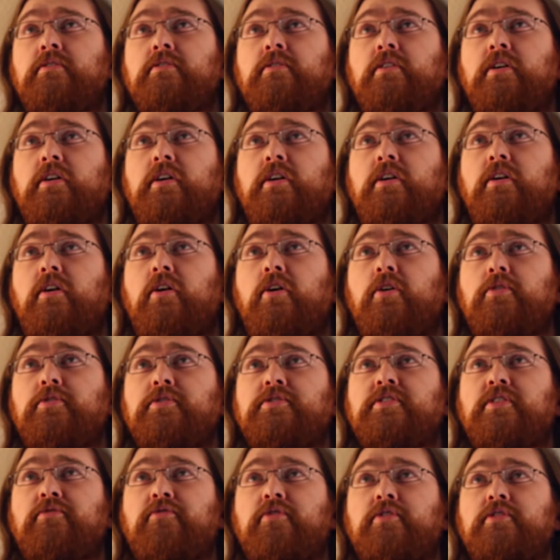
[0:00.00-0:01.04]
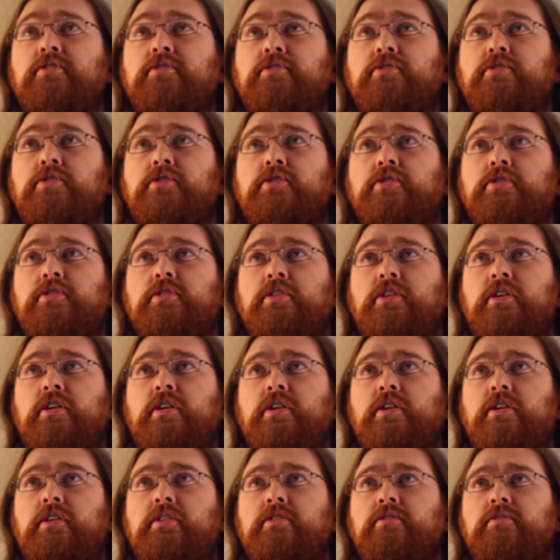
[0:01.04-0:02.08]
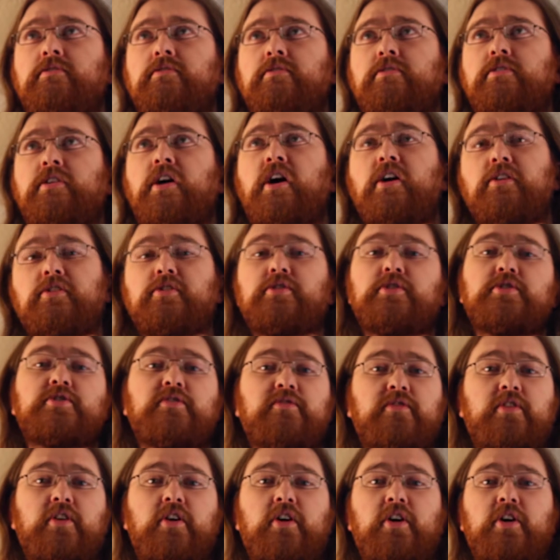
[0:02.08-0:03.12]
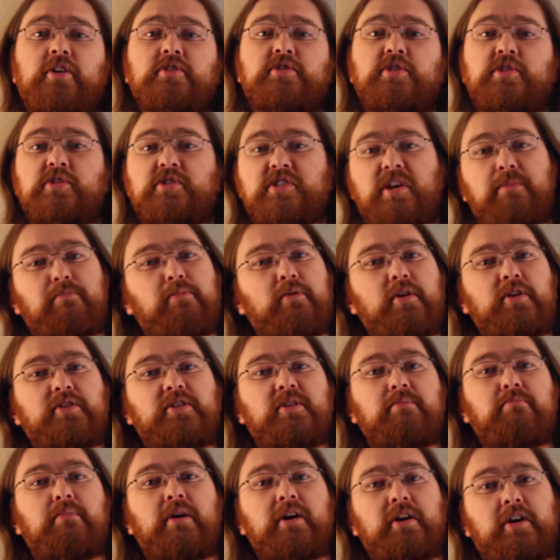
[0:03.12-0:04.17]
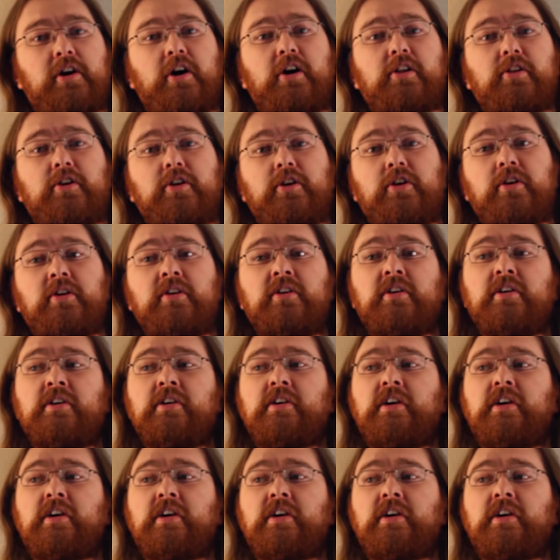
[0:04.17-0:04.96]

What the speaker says: all the different colors of cards and separate them by color,